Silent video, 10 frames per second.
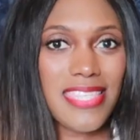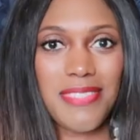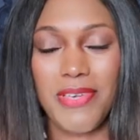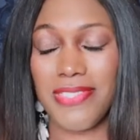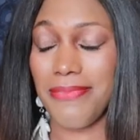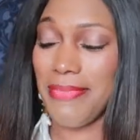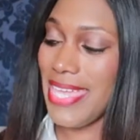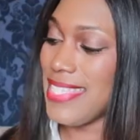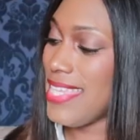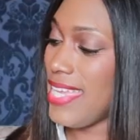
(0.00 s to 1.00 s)
This smells
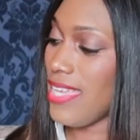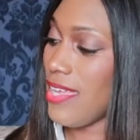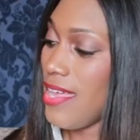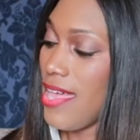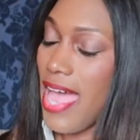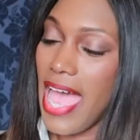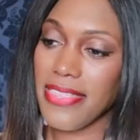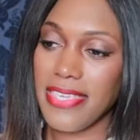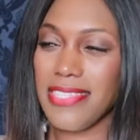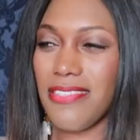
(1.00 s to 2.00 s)
amazing.
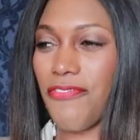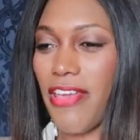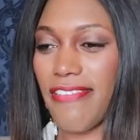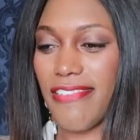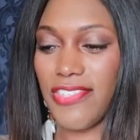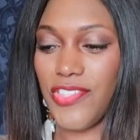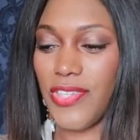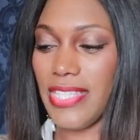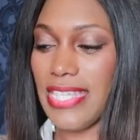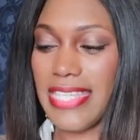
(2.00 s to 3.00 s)
And this is a fragrance you
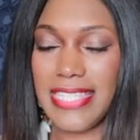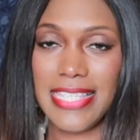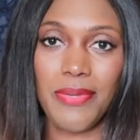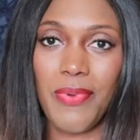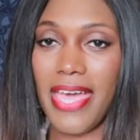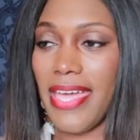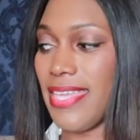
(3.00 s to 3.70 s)
can easily wear